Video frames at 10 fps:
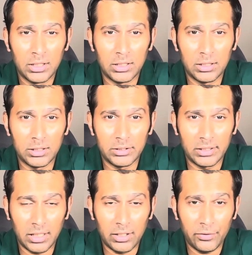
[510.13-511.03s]
There
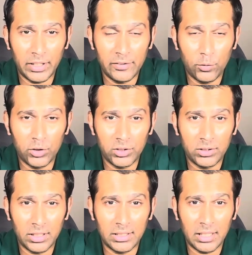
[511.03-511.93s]
are 5 forces,
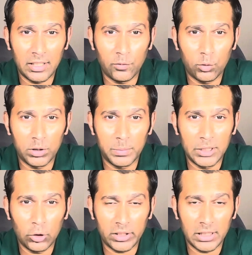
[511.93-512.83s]
and I would be
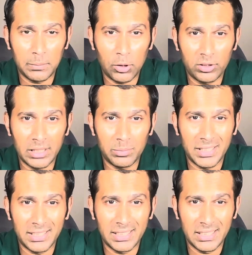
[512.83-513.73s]
talking about them
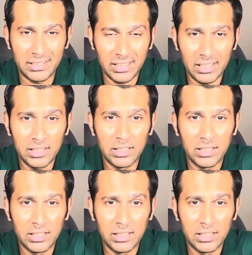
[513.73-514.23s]
in detail.